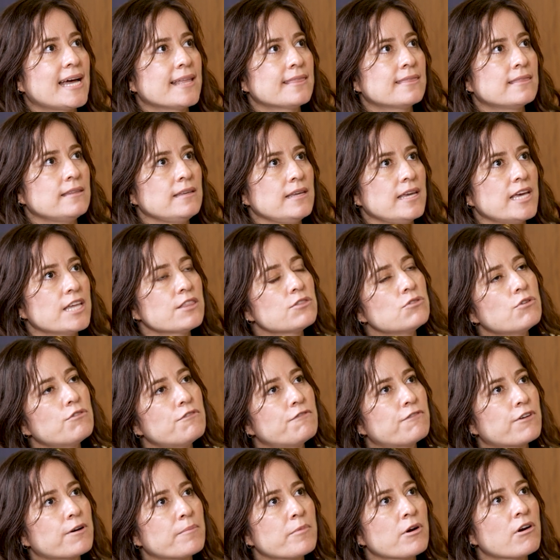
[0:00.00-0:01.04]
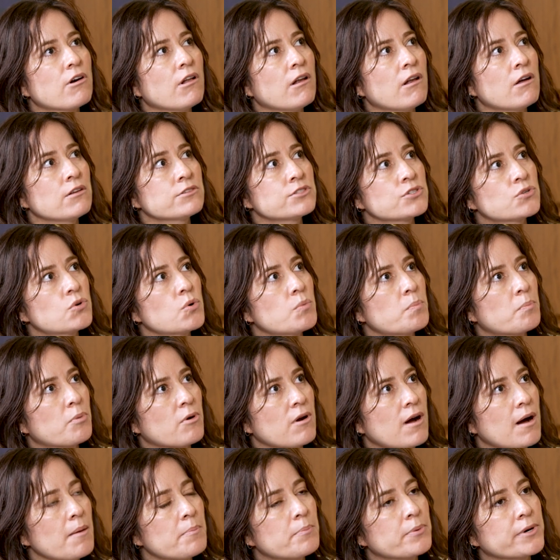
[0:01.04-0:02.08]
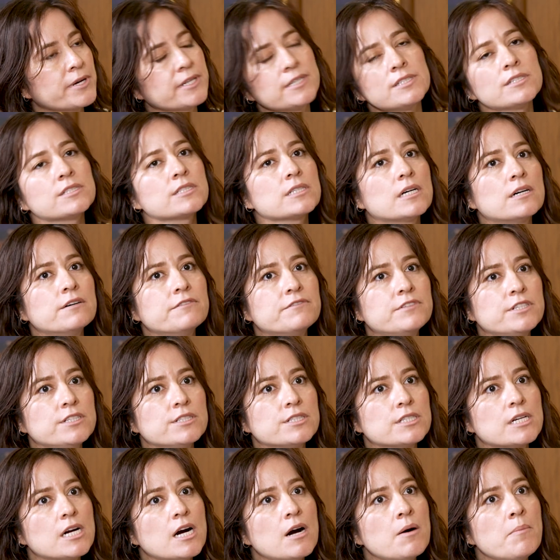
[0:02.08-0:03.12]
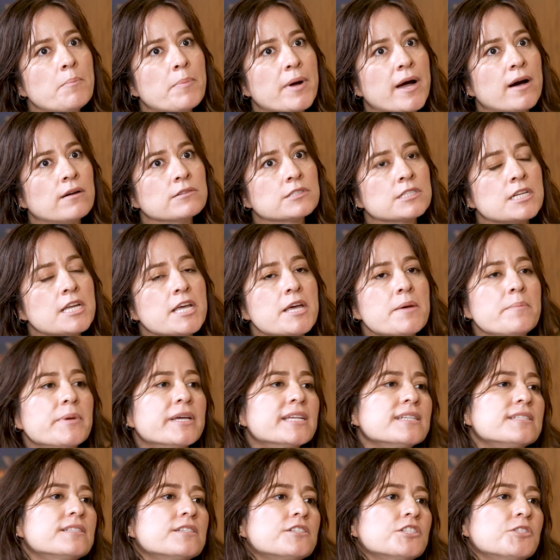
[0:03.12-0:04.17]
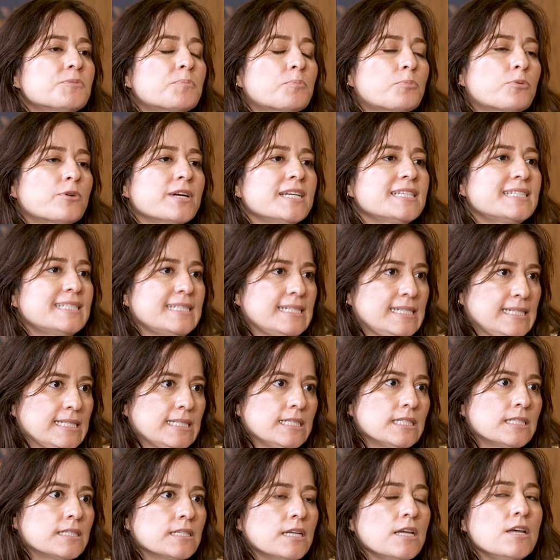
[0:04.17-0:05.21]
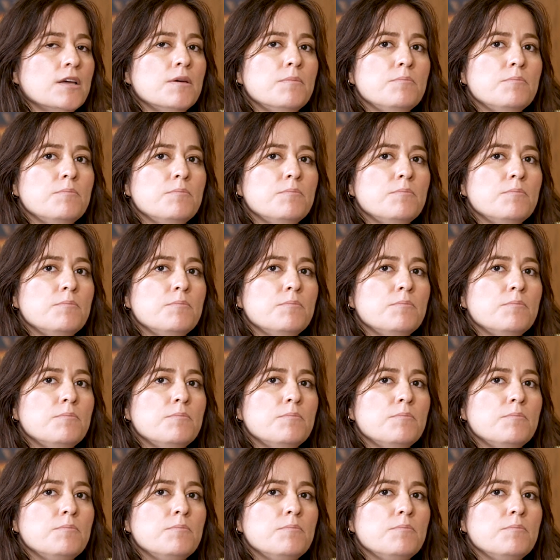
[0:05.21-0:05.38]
at the ethnopharmacological properties of these compounds because there's precedence,